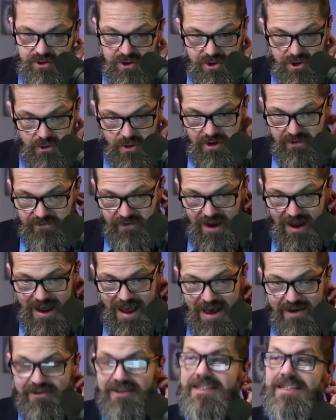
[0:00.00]
grief, I
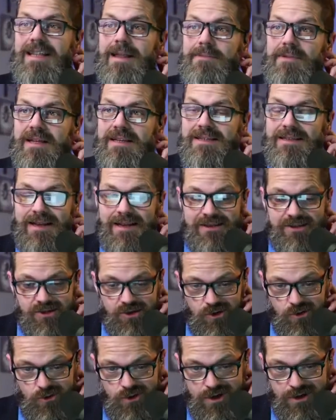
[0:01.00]
haven't slept last night,
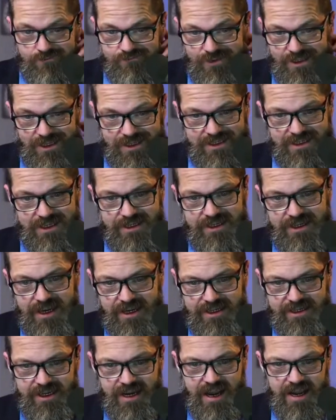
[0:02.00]
so let's just
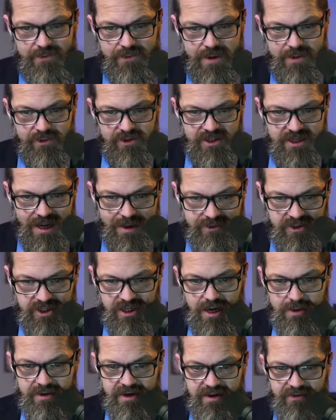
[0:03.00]
say saying people's names is
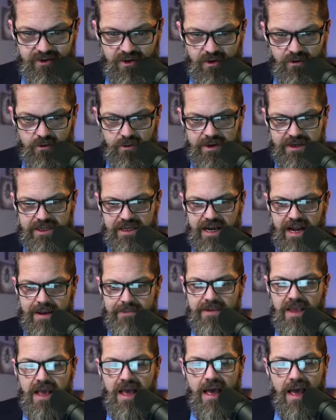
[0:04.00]
going to be difficult for me
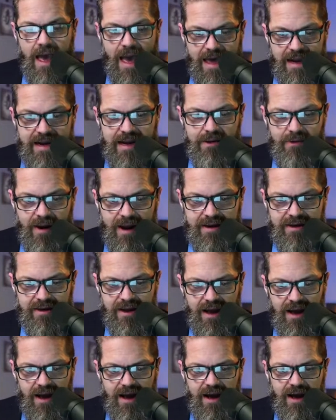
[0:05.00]
today. At any rate,
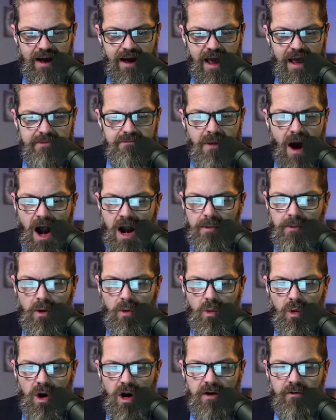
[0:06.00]

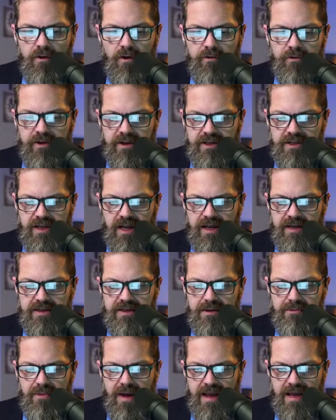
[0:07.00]
admirable work for feast
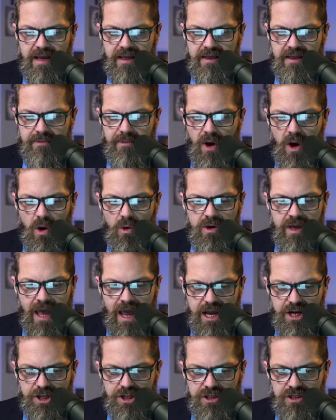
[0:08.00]
days in making them
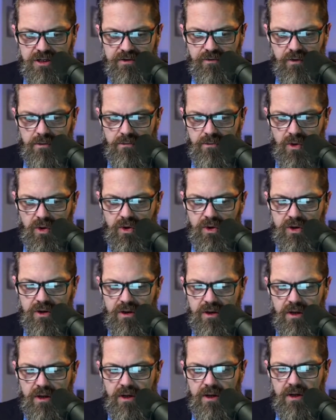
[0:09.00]
occasions for murder,
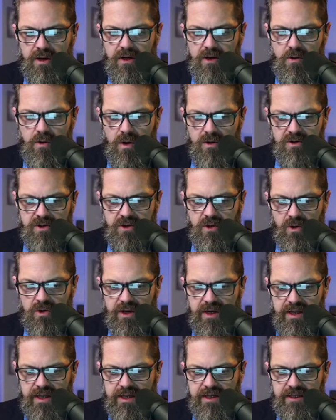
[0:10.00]
quotes
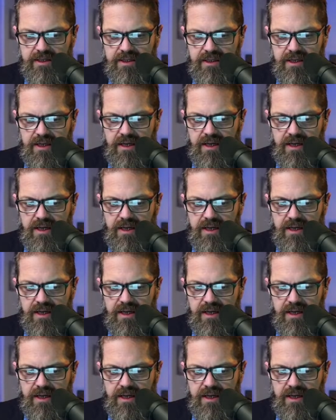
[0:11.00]
Cornelius,